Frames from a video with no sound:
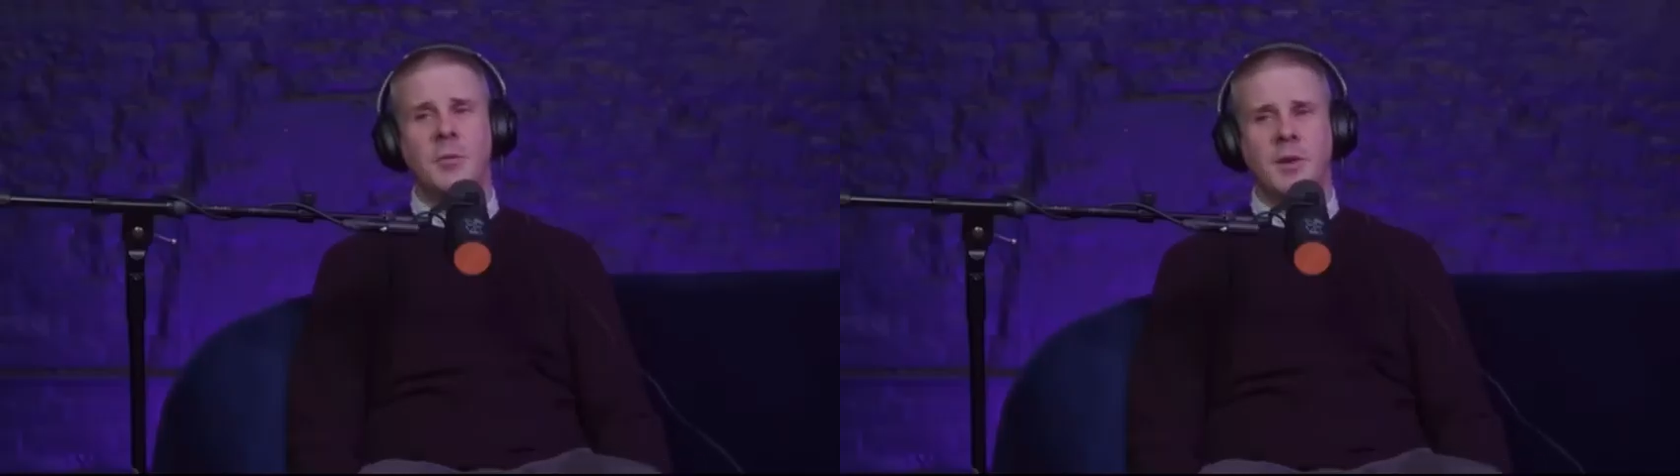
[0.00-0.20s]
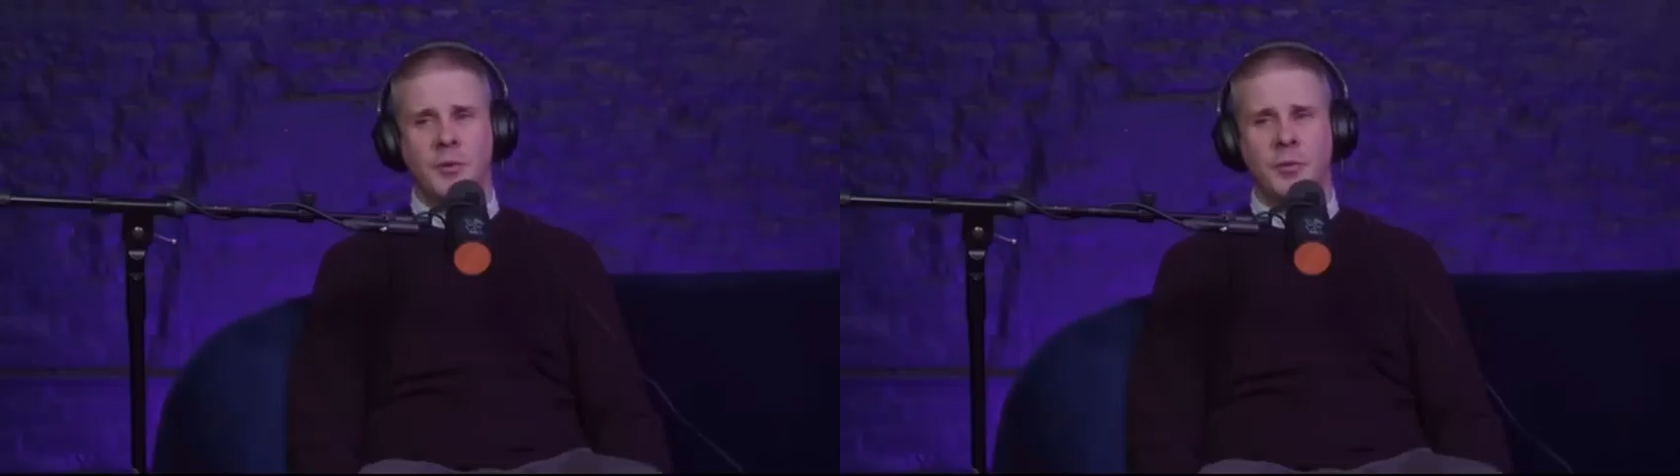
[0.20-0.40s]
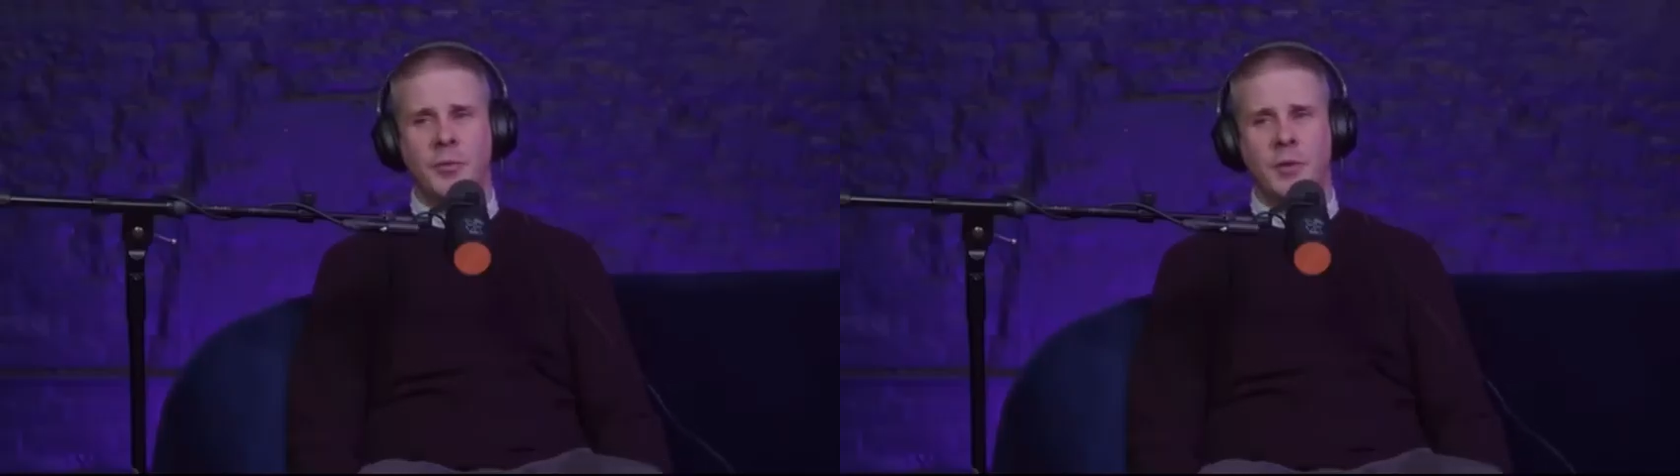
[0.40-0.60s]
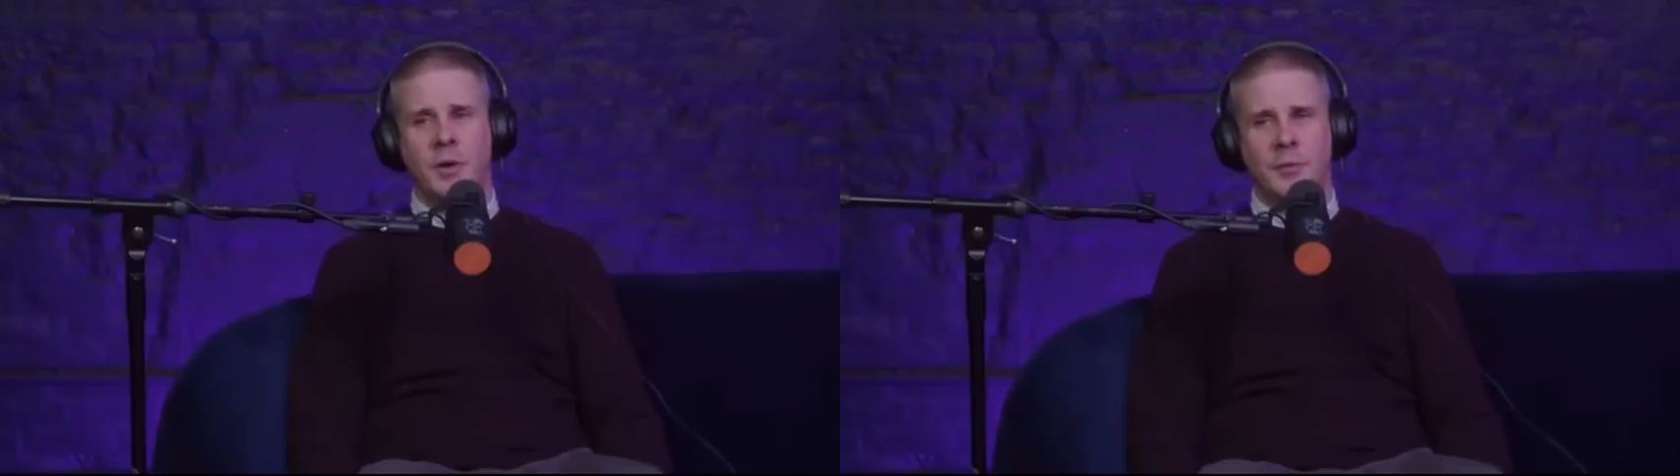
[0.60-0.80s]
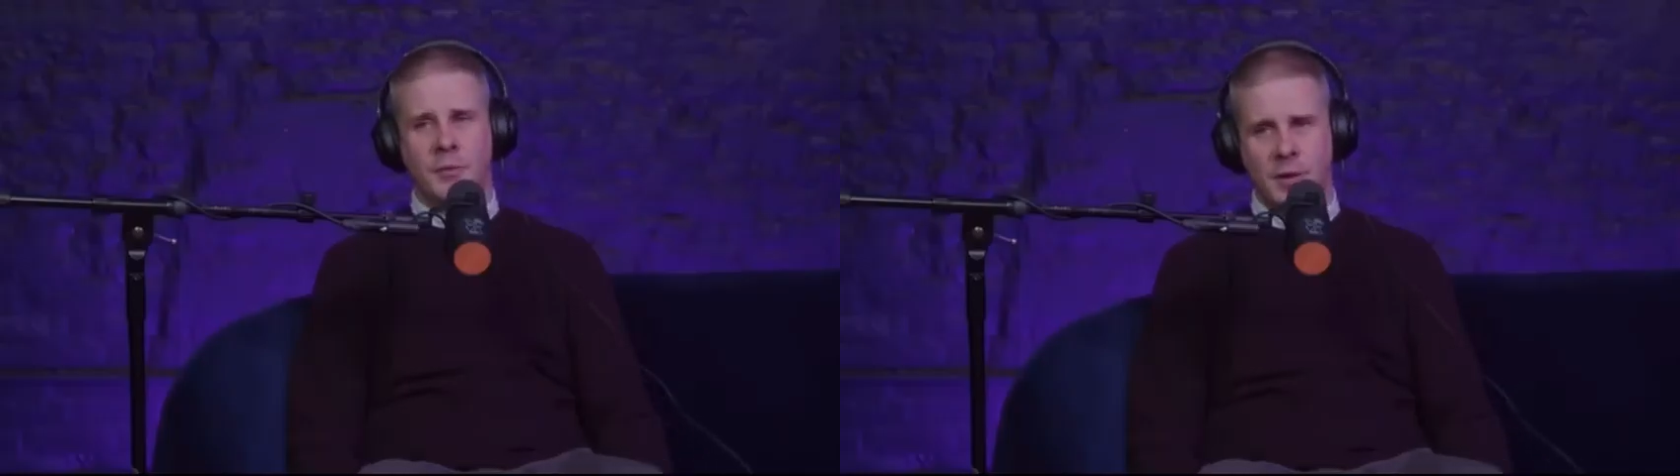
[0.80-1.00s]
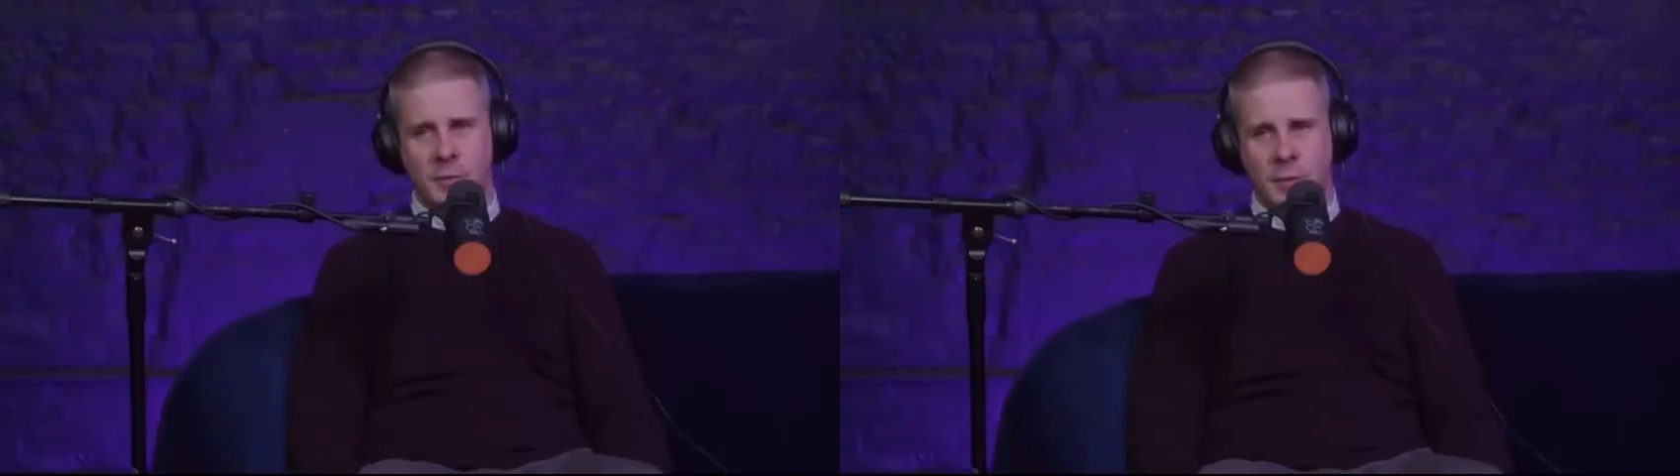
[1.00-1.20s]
useful exercise, right?